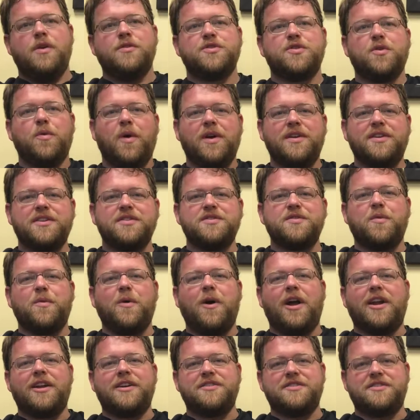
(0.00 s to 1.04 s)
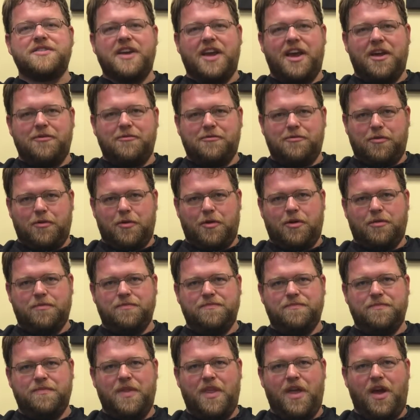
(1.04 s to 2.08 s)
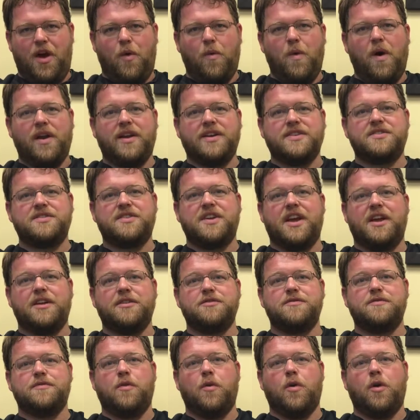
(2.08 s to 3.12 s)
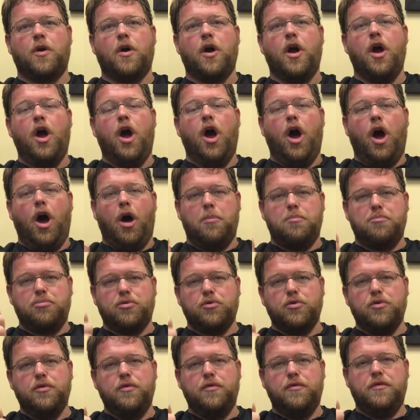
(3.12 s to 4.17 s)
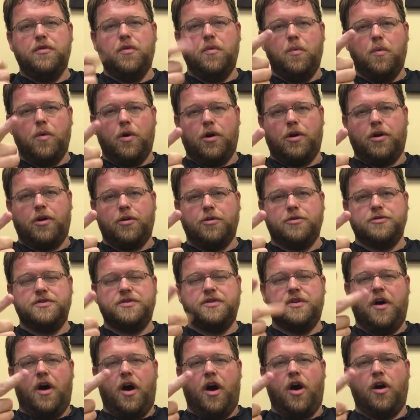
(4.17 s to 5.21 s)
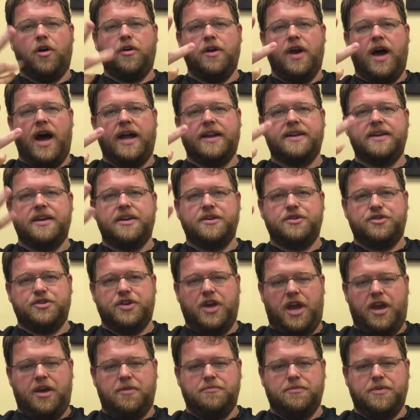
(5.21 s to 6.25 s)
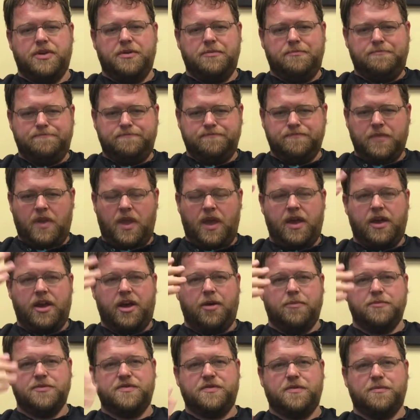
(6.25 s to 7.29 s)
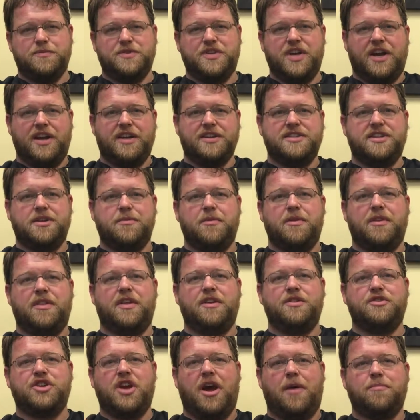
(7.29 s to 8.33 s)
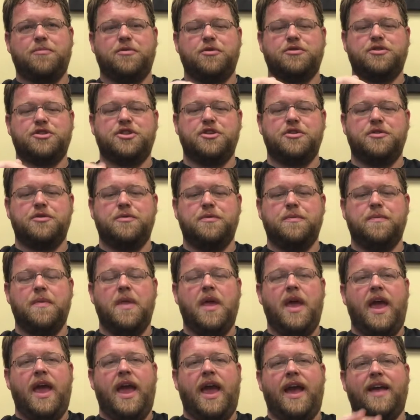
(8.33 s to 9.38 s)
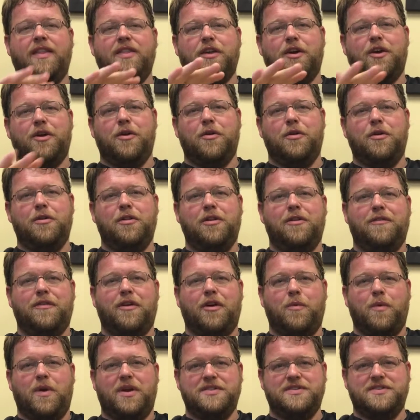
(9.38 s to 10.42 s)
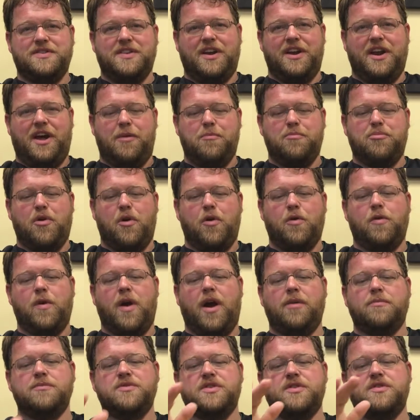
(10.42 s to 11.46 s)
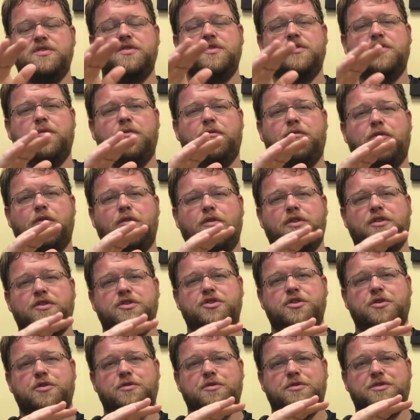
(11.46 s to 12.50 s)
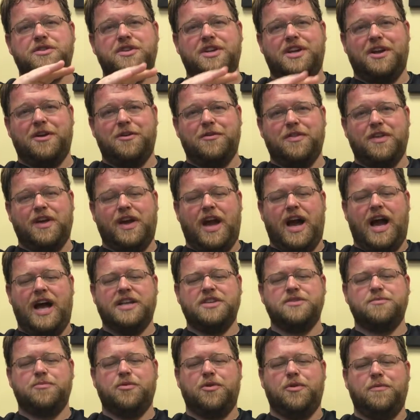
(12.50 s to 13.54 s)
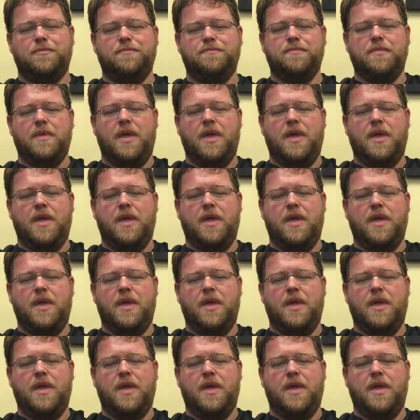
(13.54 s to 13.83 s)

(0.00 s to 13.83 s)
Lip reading: So what does Awana stand for? Awana stands for Approved Workers Are Not Ashamed. It comes from 2 Timothy chapter 2, and the goal of our Wednesday night programs is for the children to hear the gospel